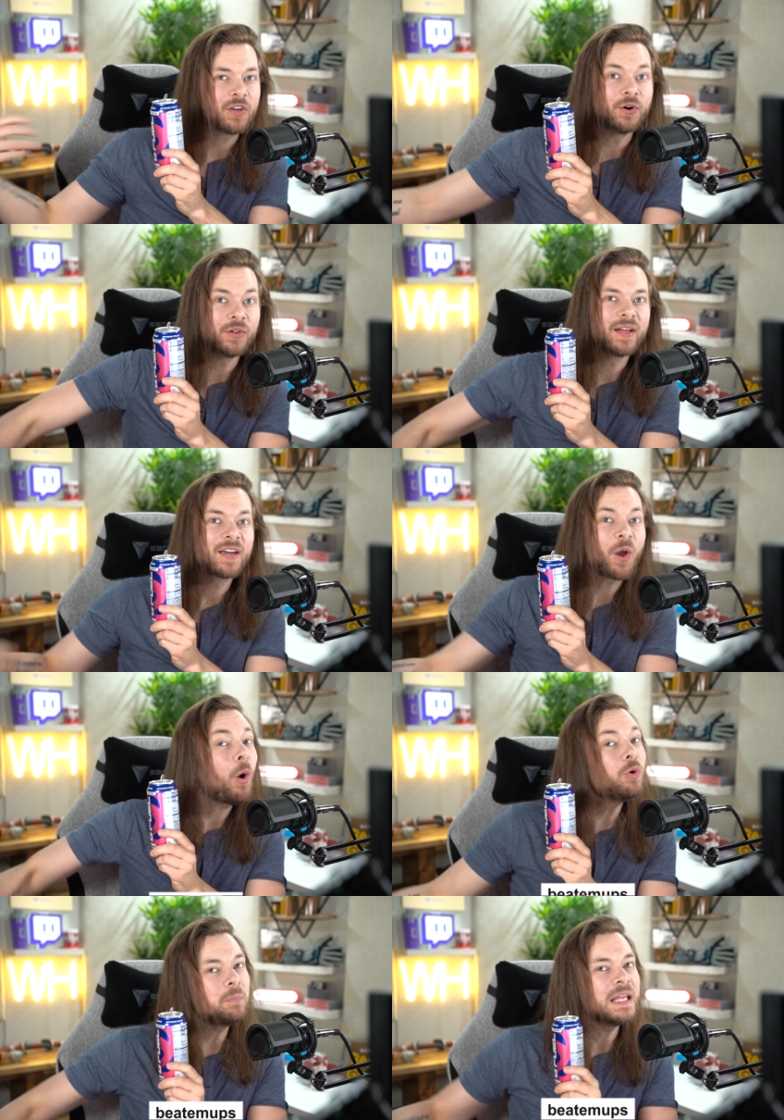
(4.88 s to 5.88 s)
Fuel.
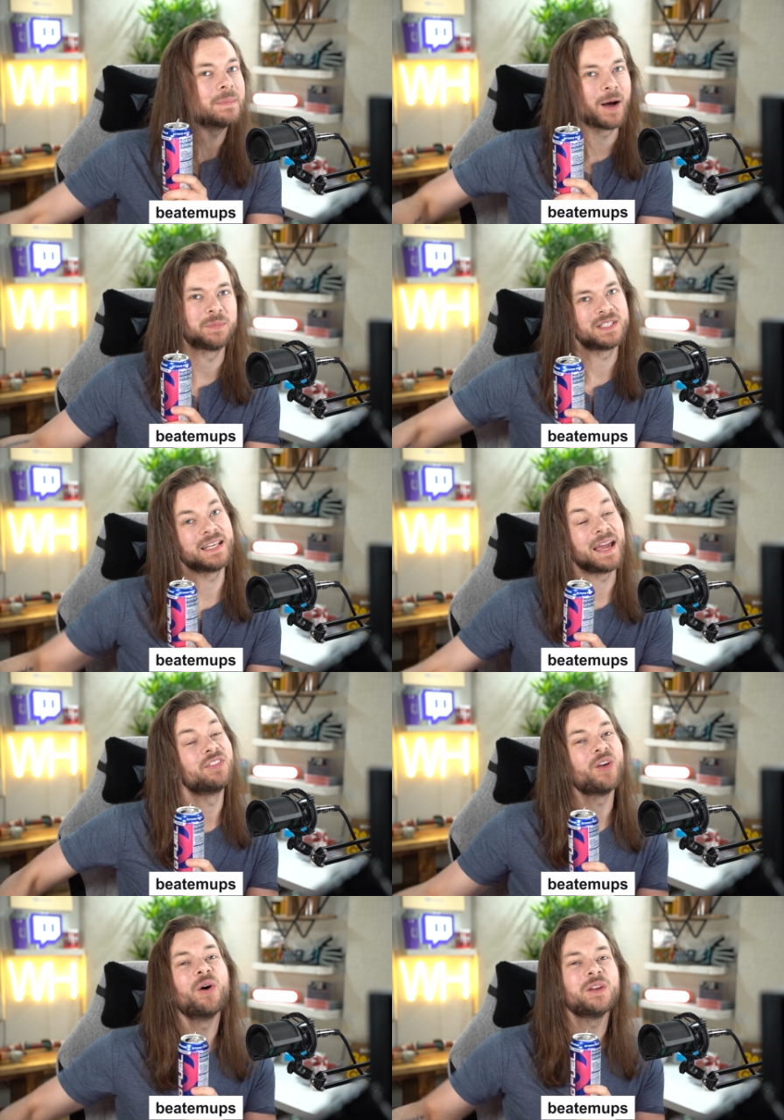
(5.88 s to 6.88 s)
Code beat 'em ups to
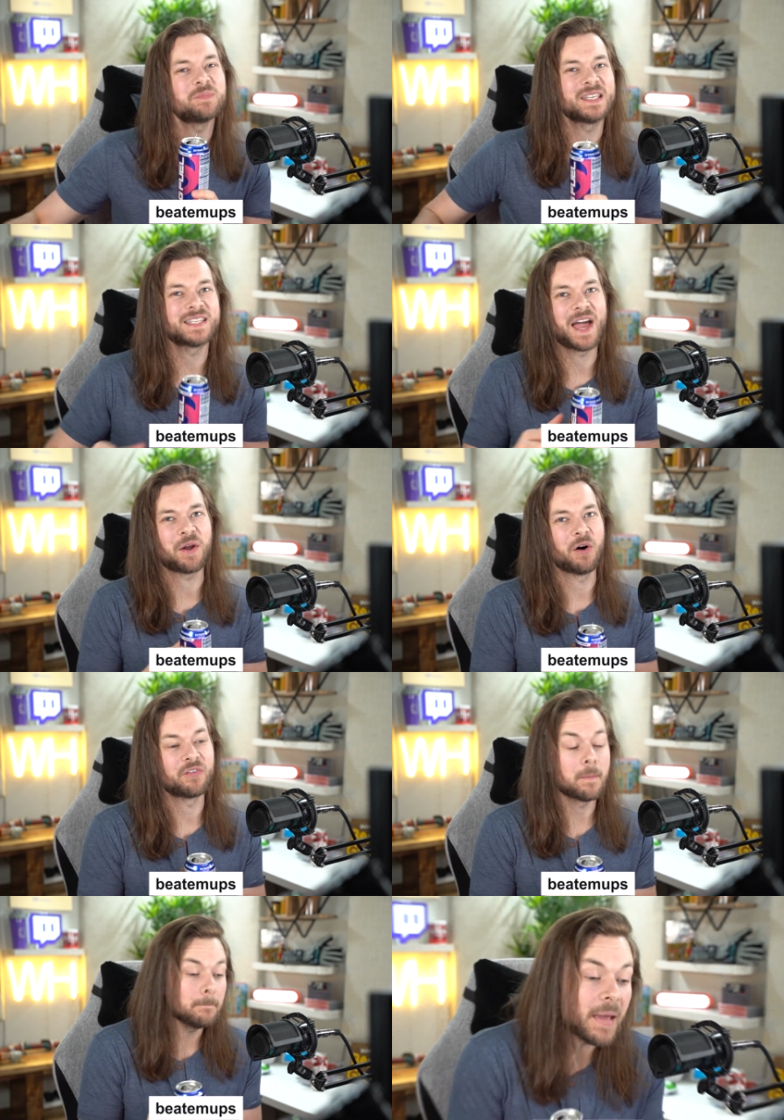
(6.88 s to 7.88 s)
get 30% off.
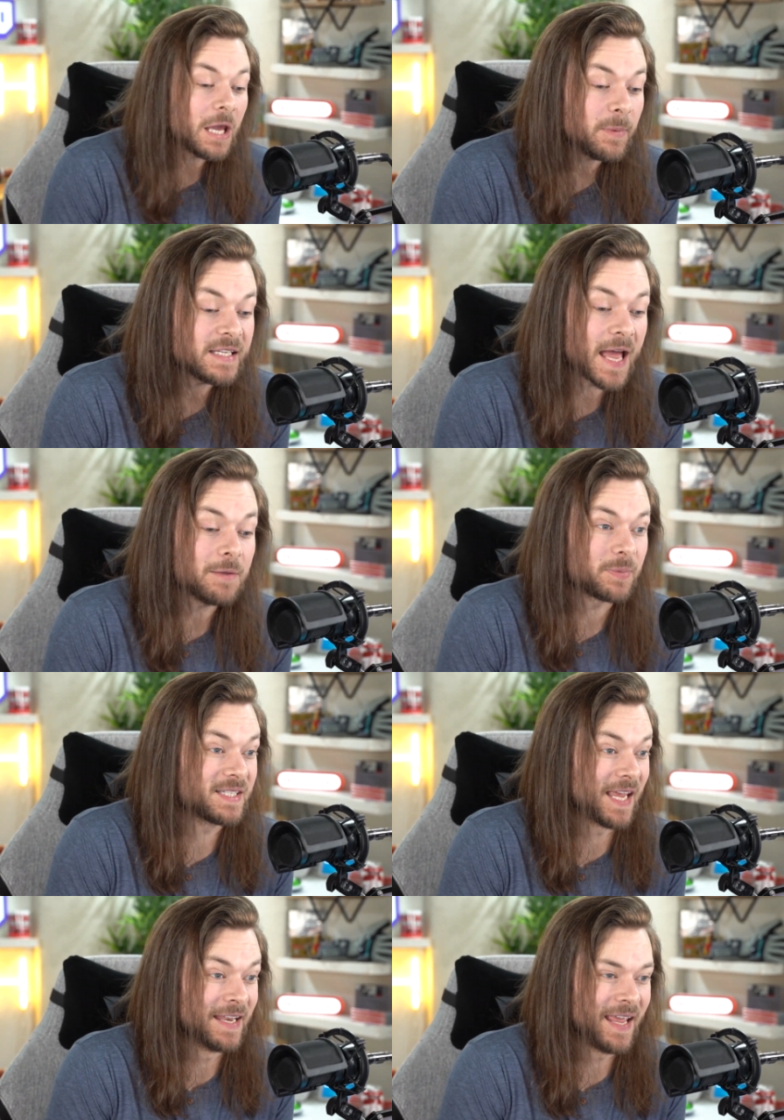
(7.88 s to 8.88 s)
Maybe
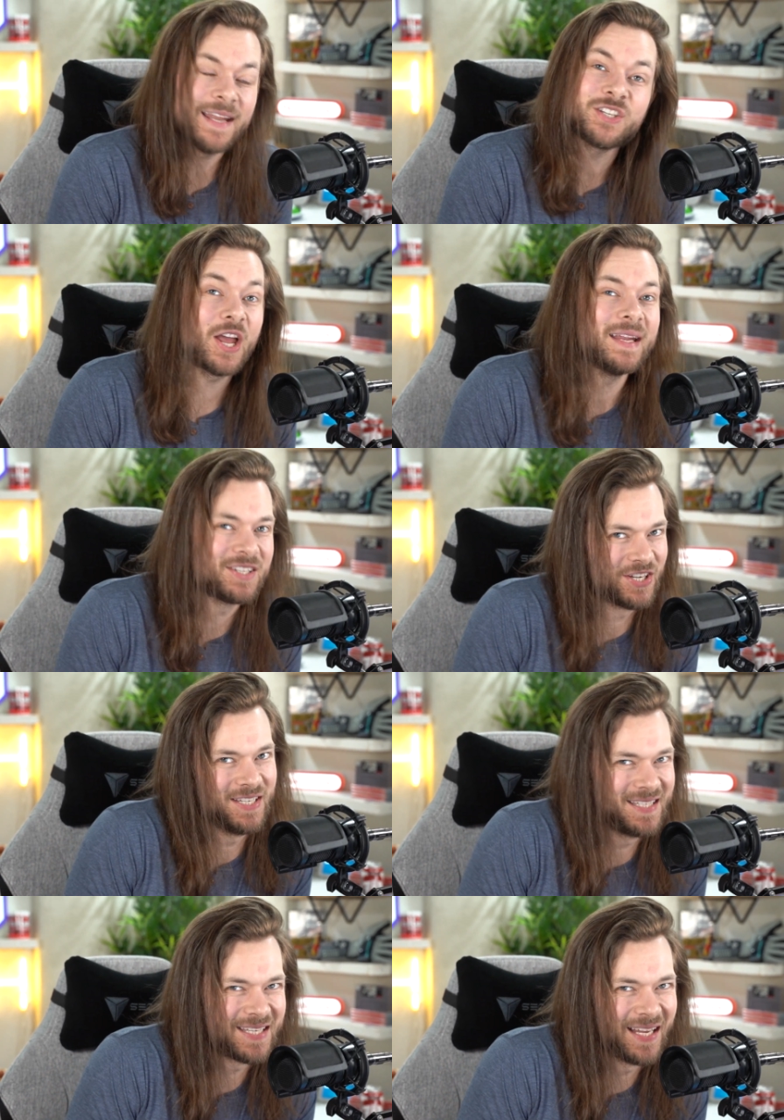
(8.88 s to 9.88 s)
10%. It
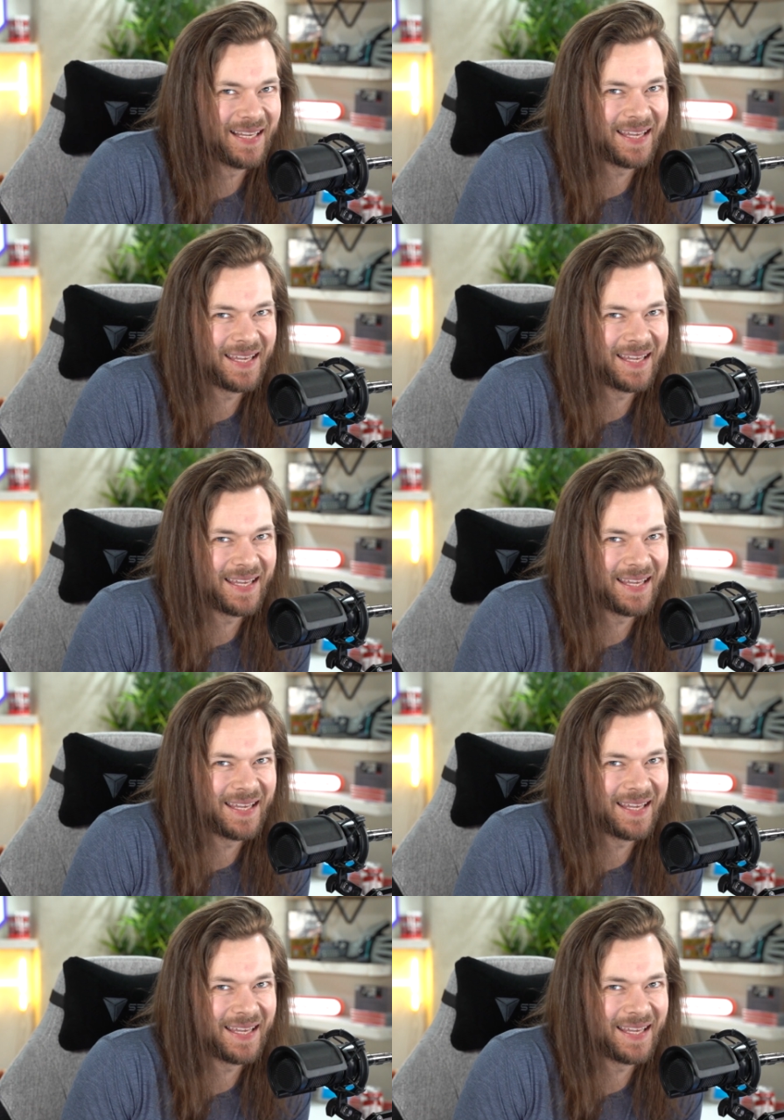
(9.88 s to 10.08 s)
changes.